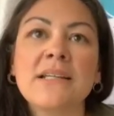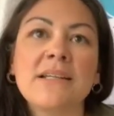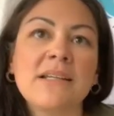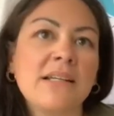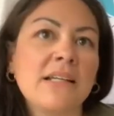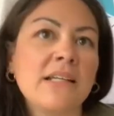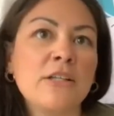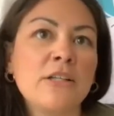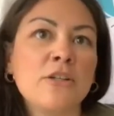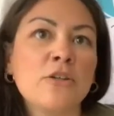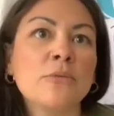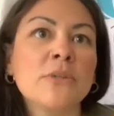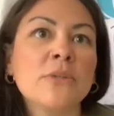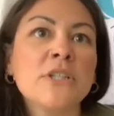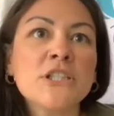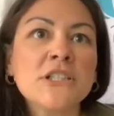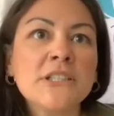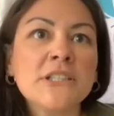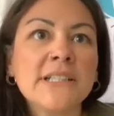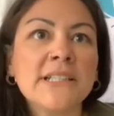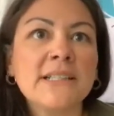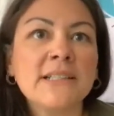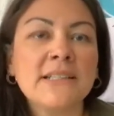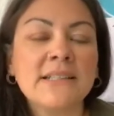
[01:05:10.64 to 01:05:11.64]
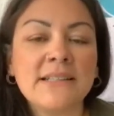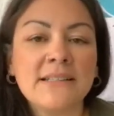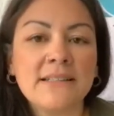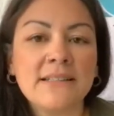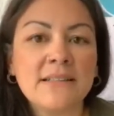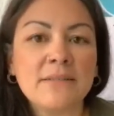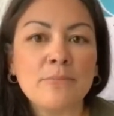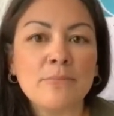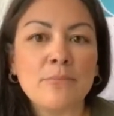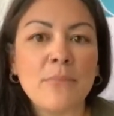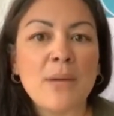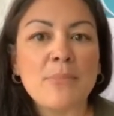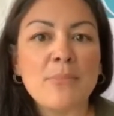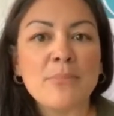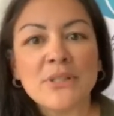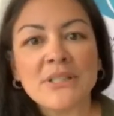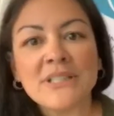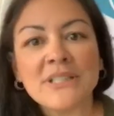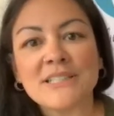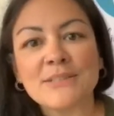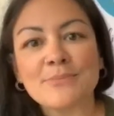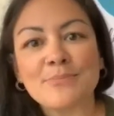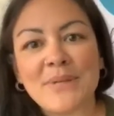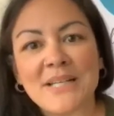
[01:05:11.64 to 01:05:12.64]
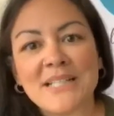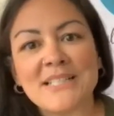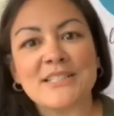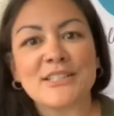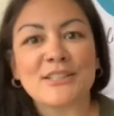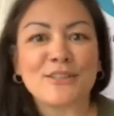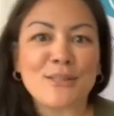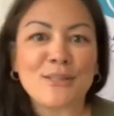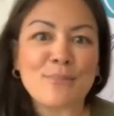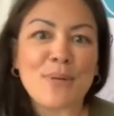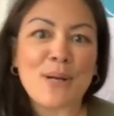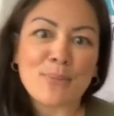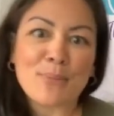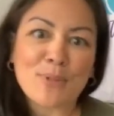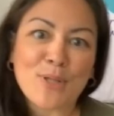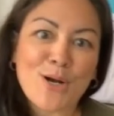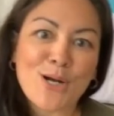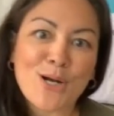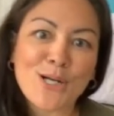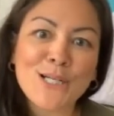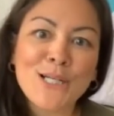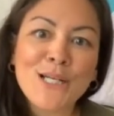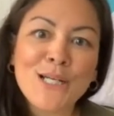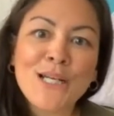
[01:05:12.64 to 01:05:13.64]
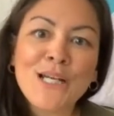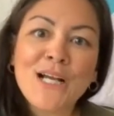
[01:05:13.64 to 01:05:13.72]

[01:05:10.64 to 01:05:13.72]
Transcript: Originally, my book is basically my blog.